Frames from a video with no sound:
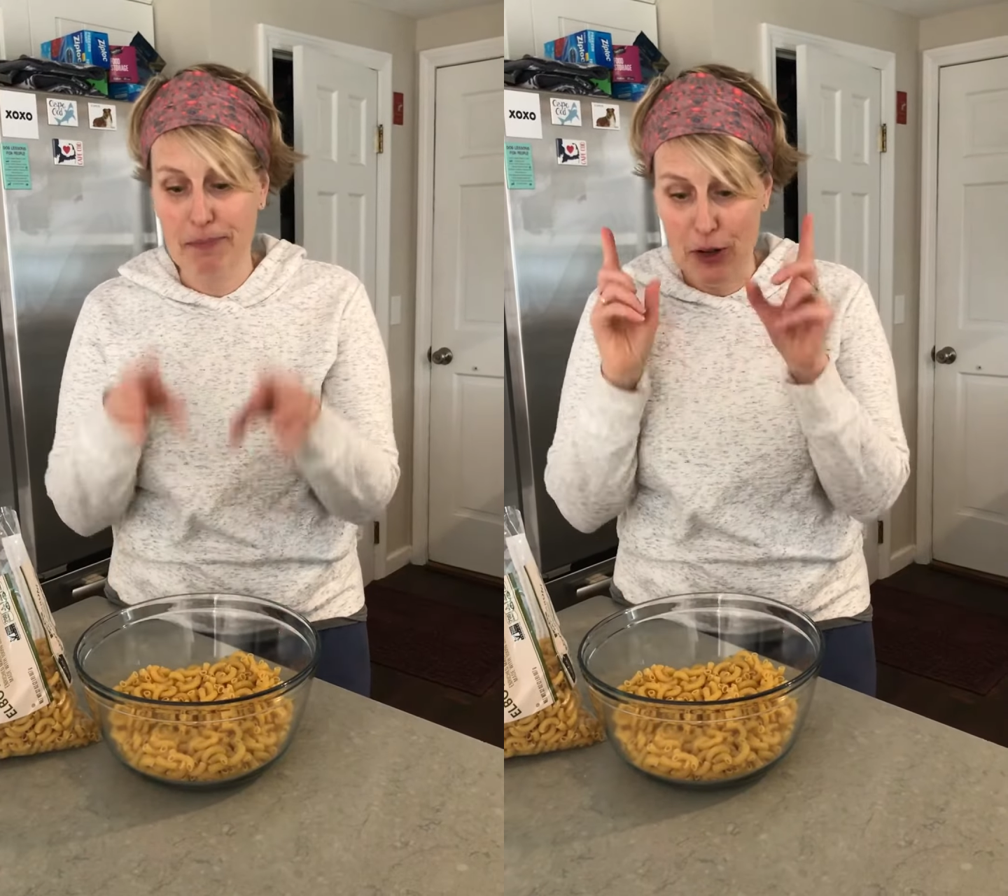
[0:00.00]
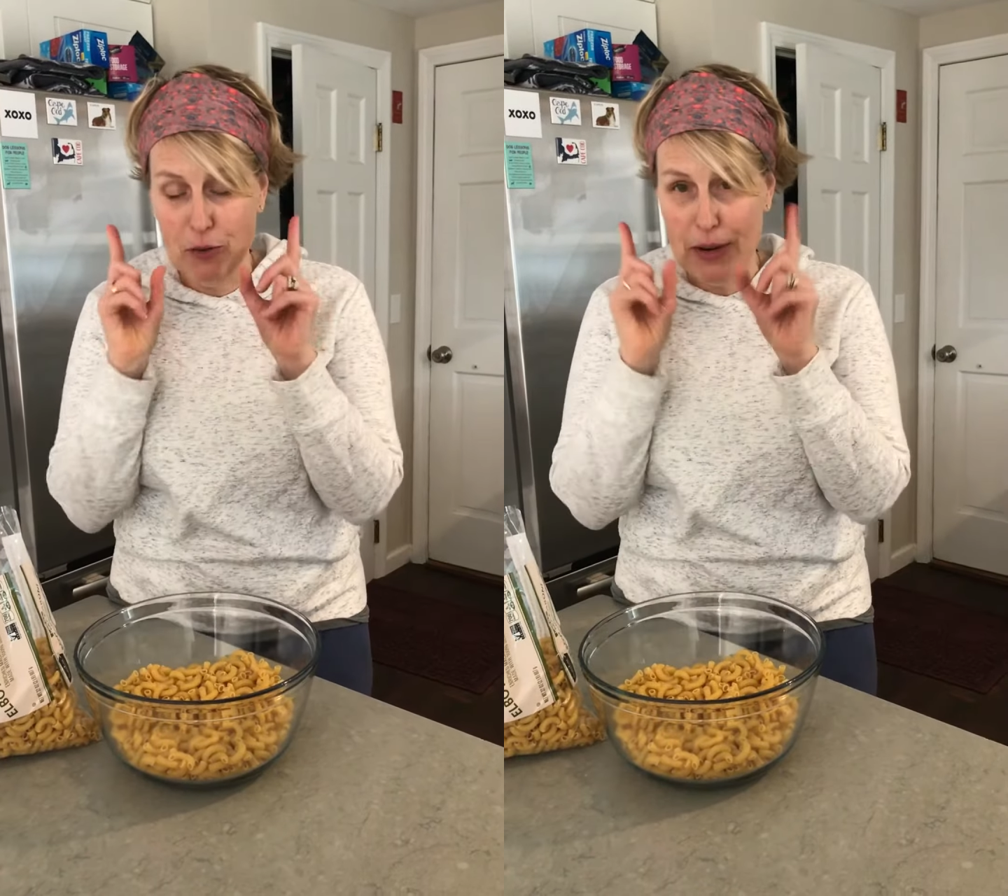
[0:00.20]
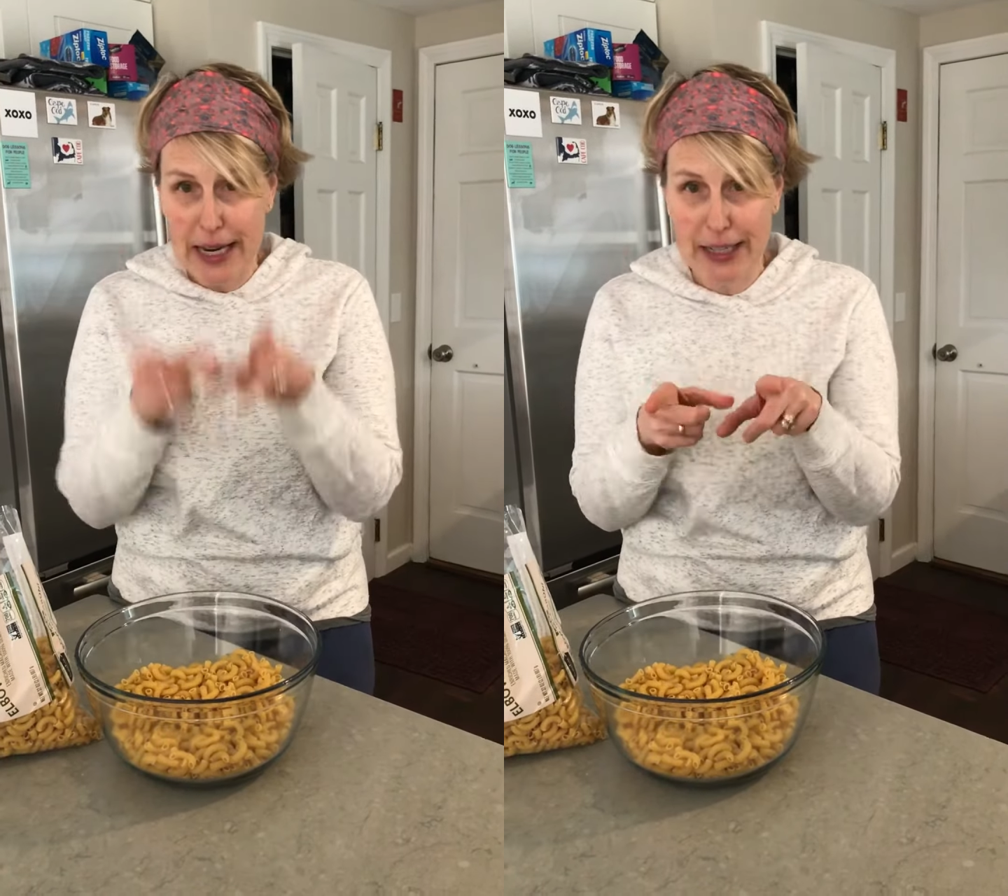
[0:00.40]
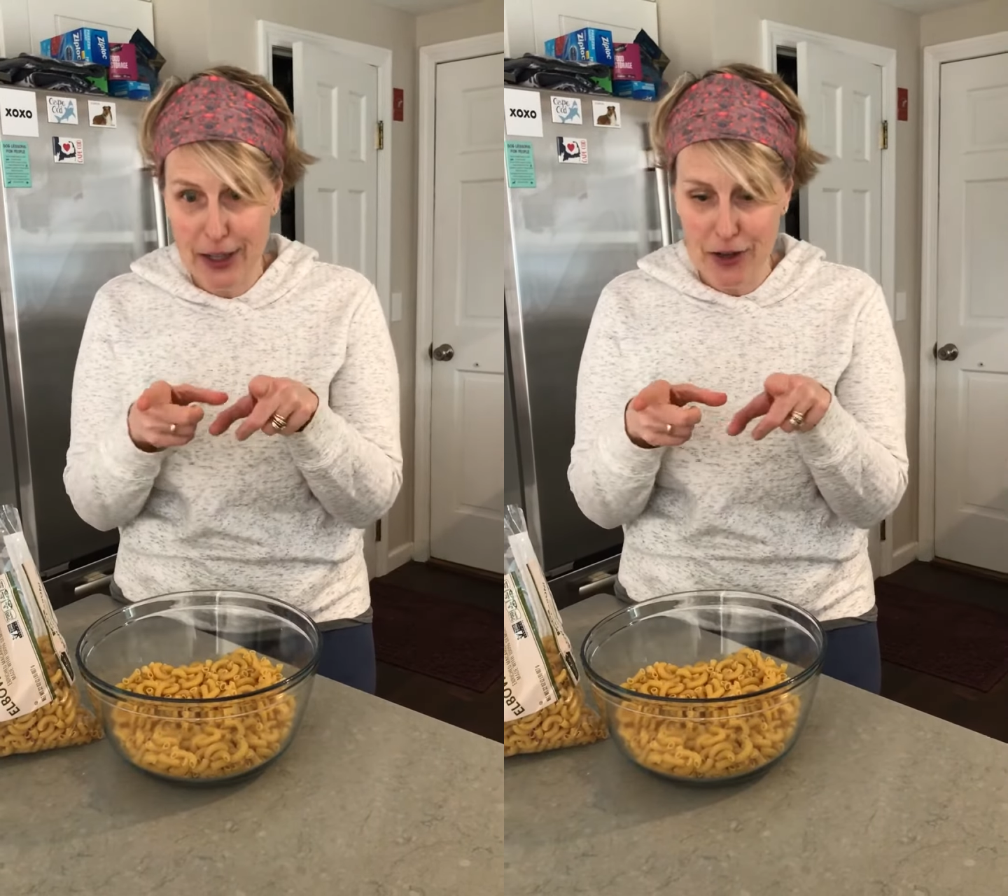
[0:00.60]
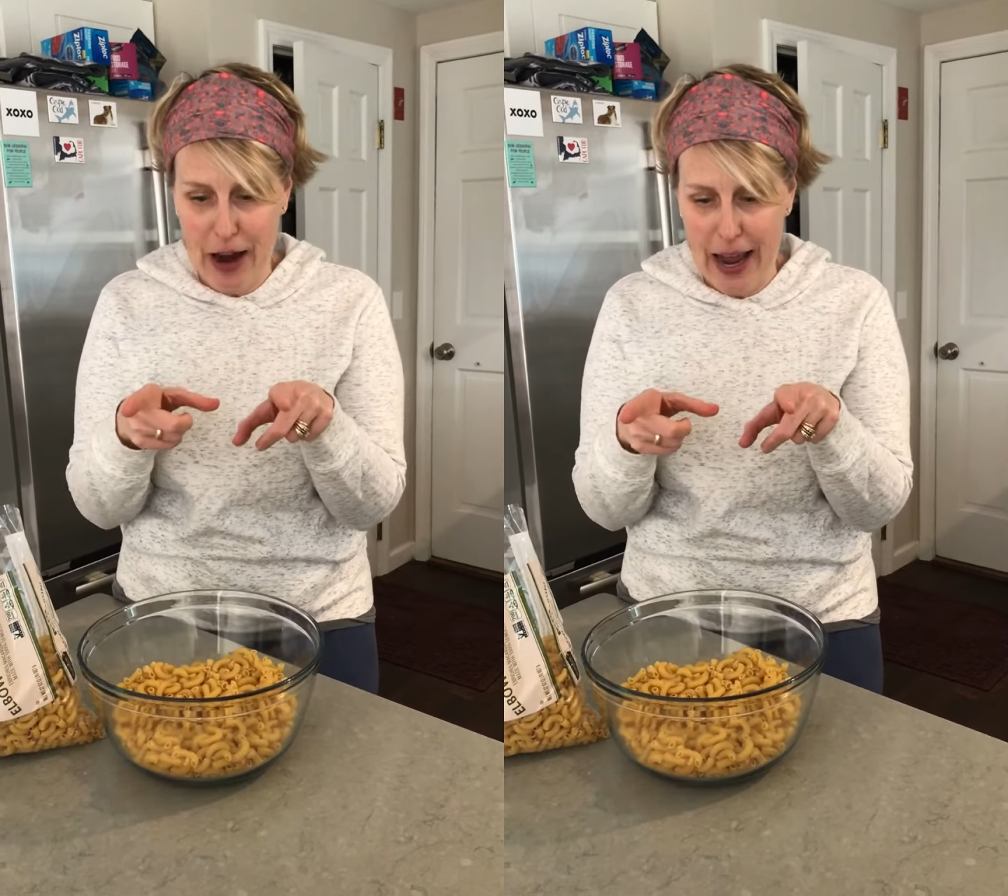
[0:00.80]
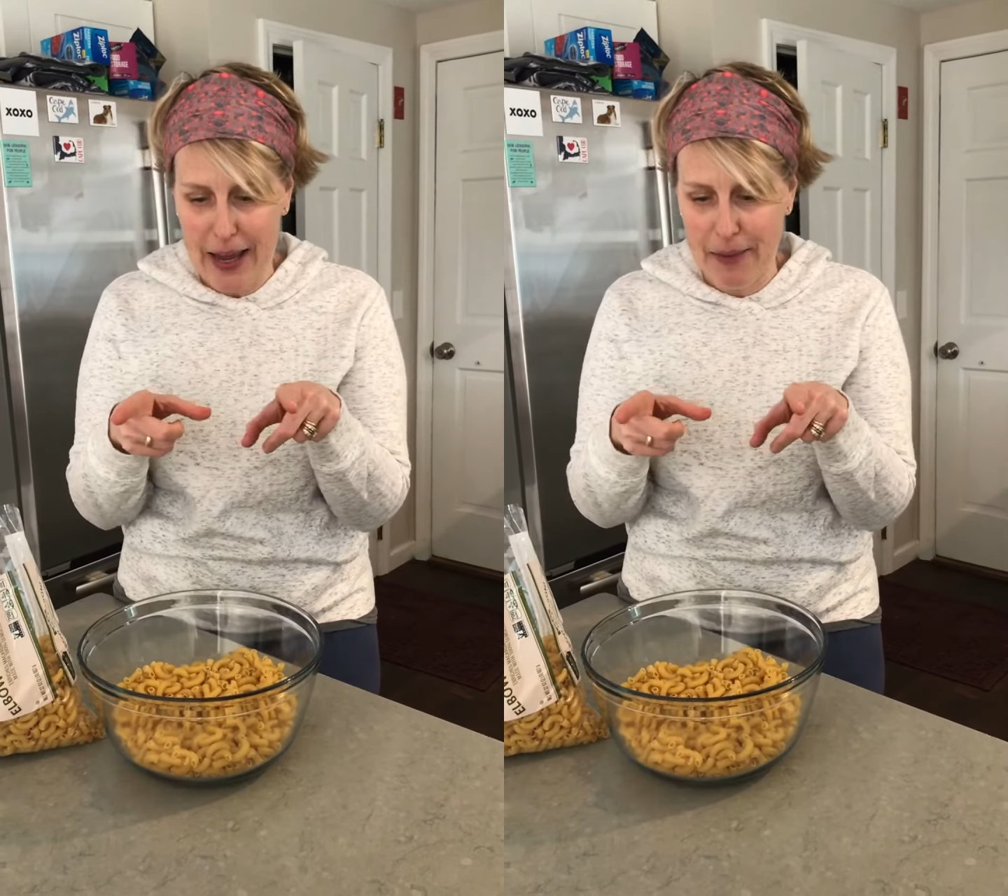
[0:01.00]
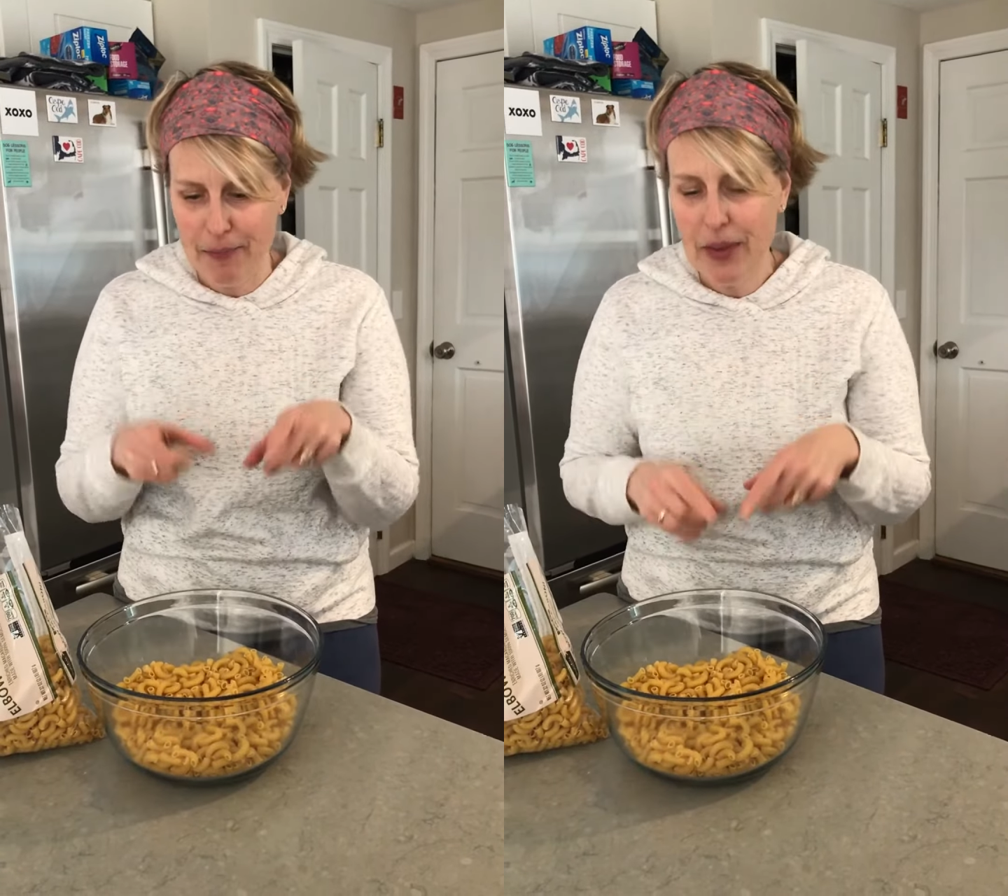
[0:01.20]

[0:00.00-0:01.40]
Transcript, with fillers: You need to try it.